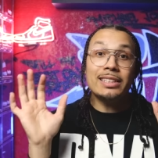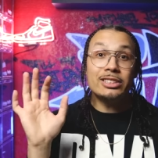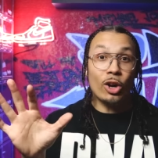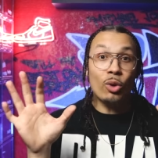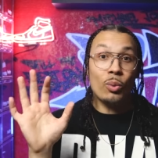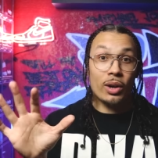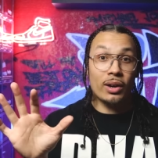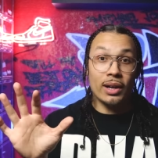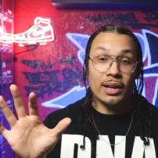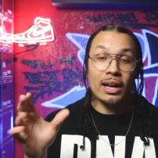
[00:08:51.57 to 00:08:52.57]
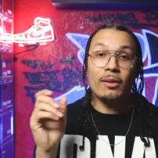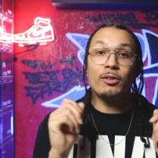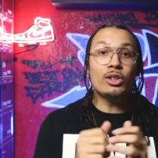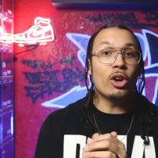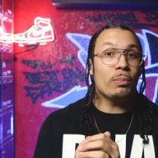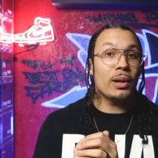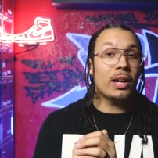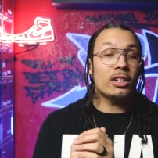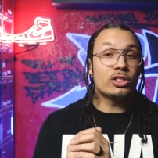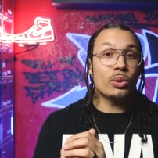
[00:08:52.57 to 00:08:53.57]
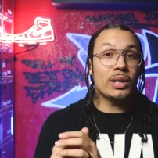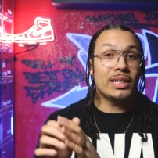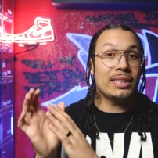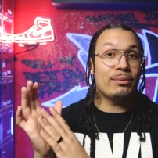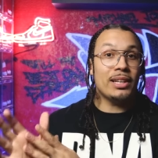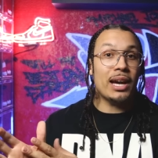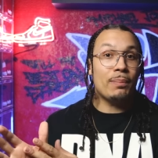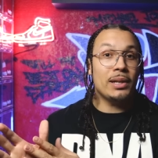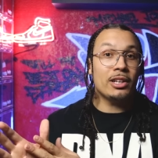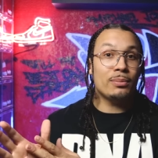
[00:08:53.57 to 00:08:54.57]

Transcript: And don't worry, if you don't plan on joining the VIP